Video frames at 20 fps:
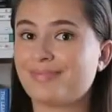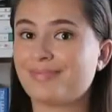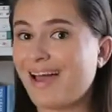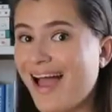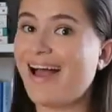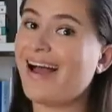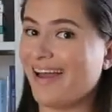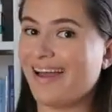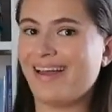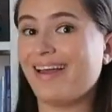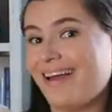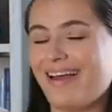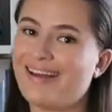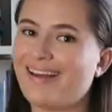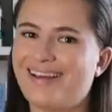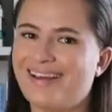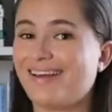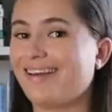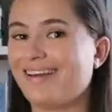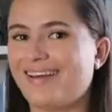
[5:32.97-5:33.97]
and facial
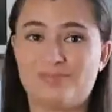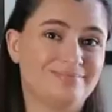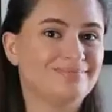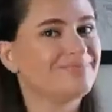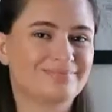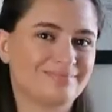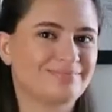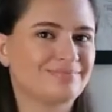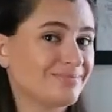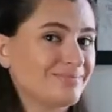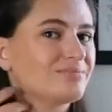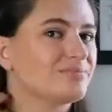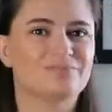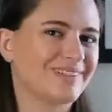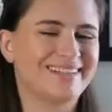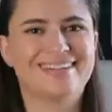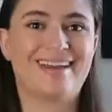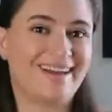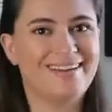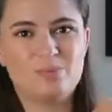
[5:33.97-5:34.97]
expressions while I'm
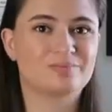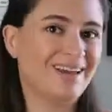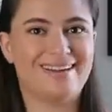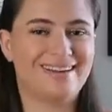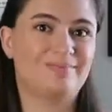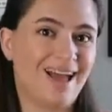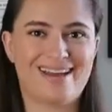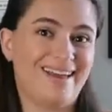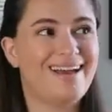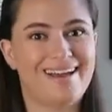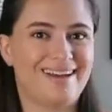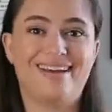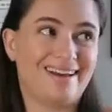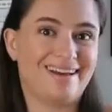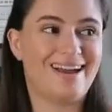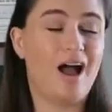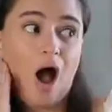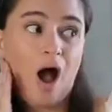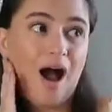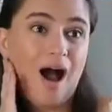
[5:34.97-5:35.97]
choosing a thumbnail for
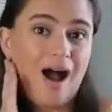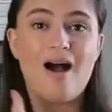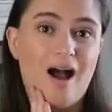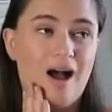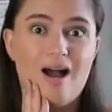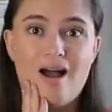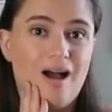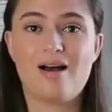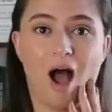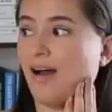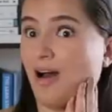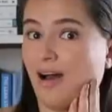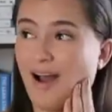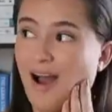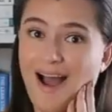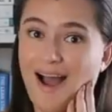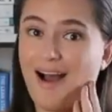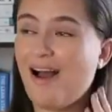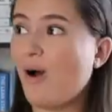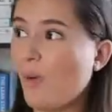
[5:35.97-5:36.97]
this video. I
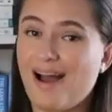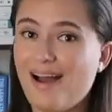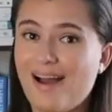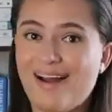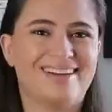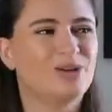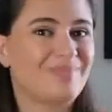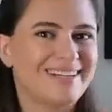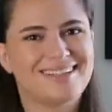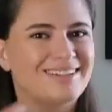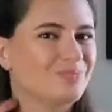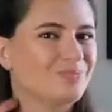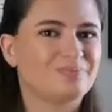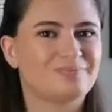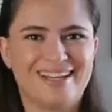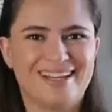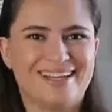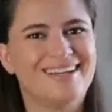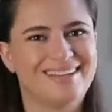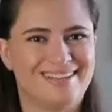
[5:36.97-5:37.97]
always like to give myself a
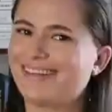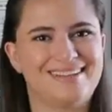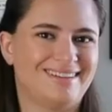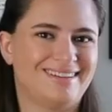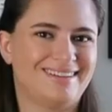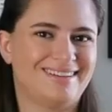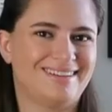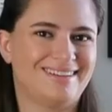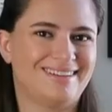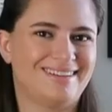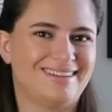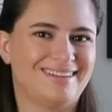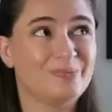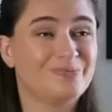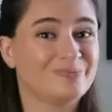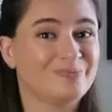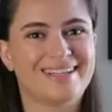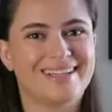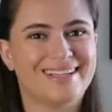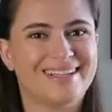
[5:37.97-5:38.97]
few options if
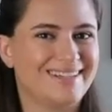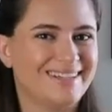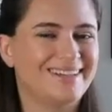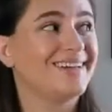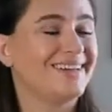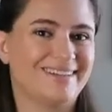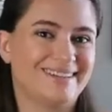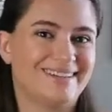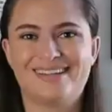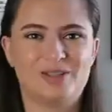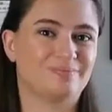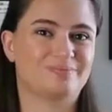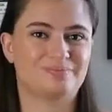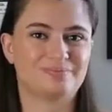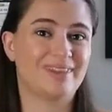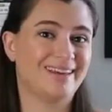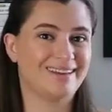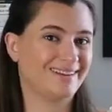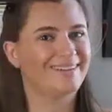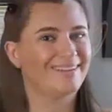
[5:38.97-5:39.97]
I am including a
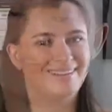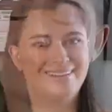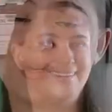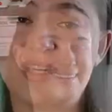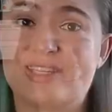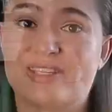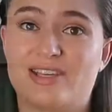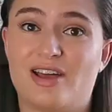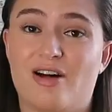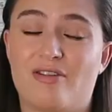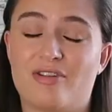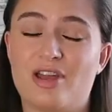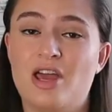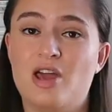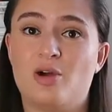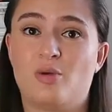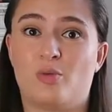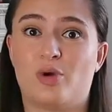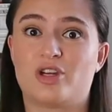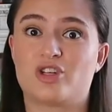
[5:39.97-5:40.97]
photo of myself,
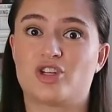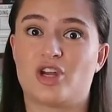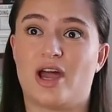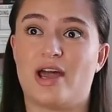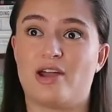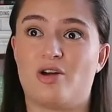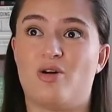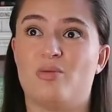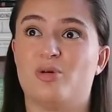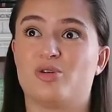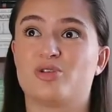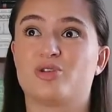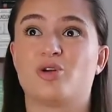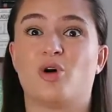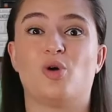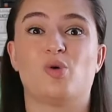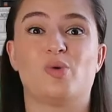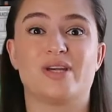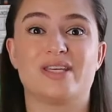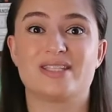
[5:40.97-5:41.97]
which I almost
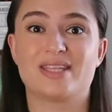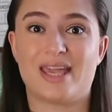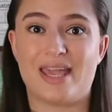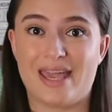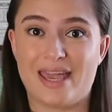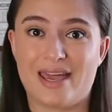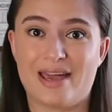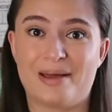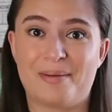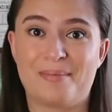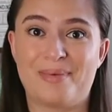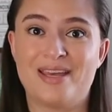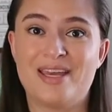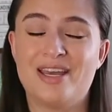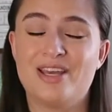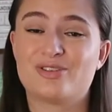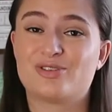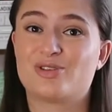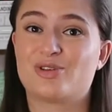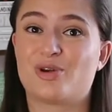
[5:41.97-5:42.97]
always am.
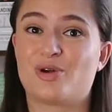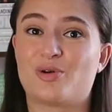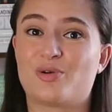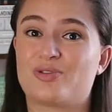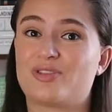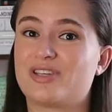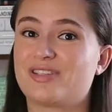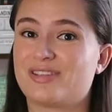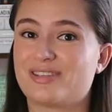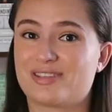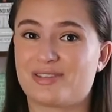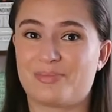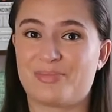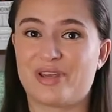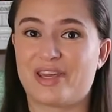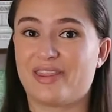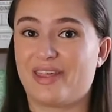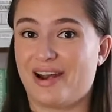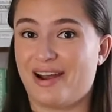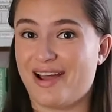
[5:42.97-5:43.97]
So this is
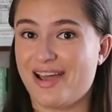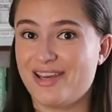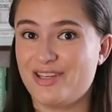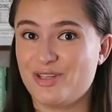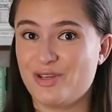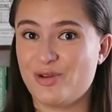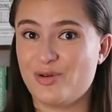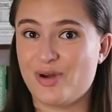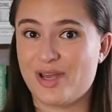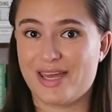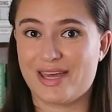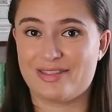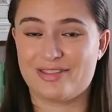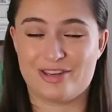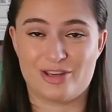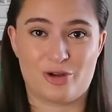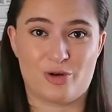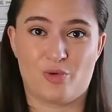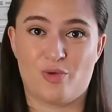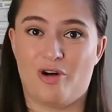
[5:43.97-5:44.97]
something that I do and
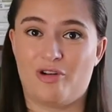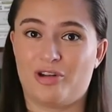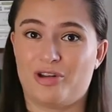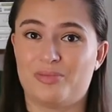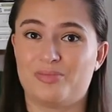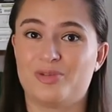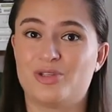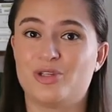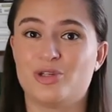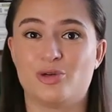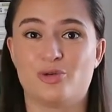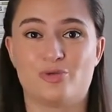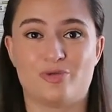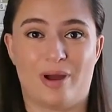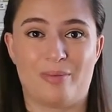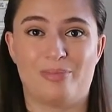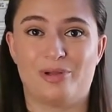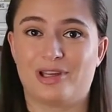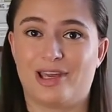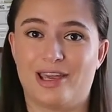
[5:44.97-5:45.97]
that you're welcome to
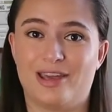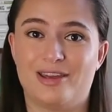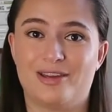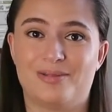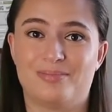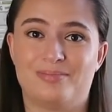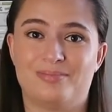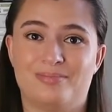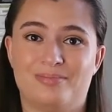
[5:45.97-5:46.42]
replicate.